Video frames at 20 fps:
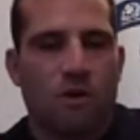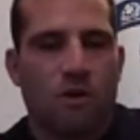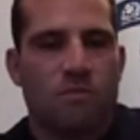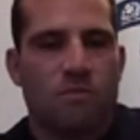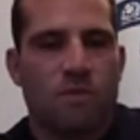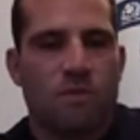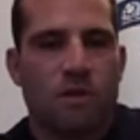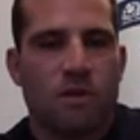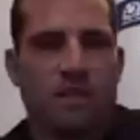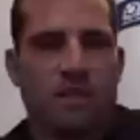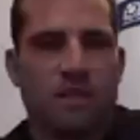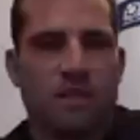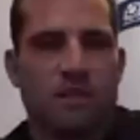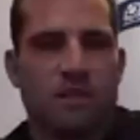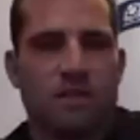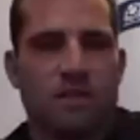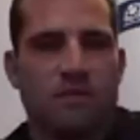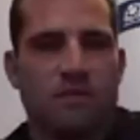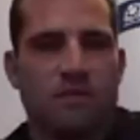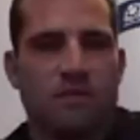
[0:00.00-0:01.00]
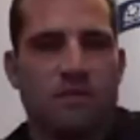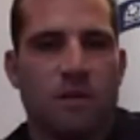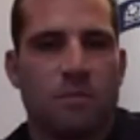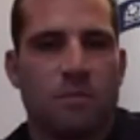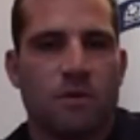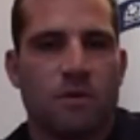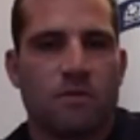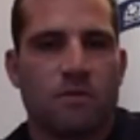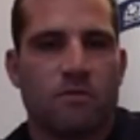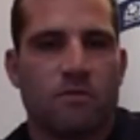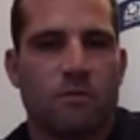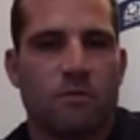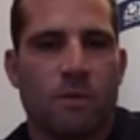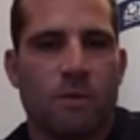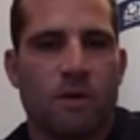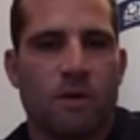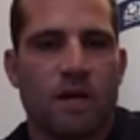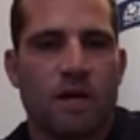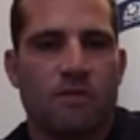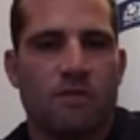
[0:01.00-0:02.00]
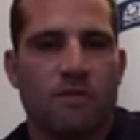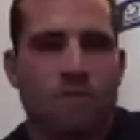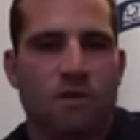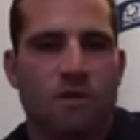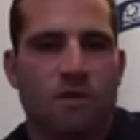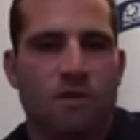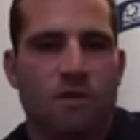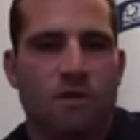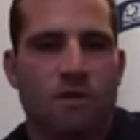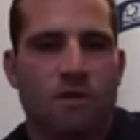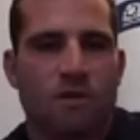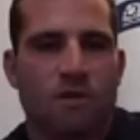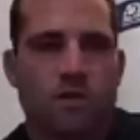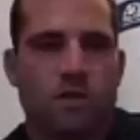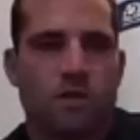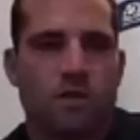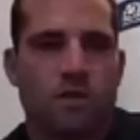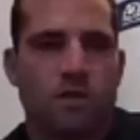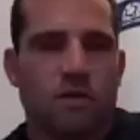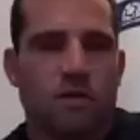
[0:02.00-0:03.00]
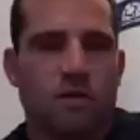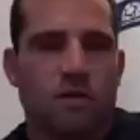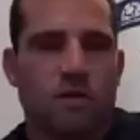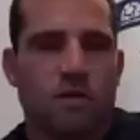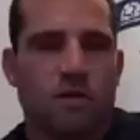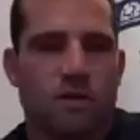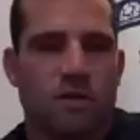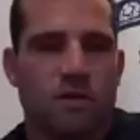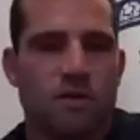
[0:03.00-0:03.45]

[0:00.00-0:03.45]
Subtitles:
but that we continue developing from where we left off back in March.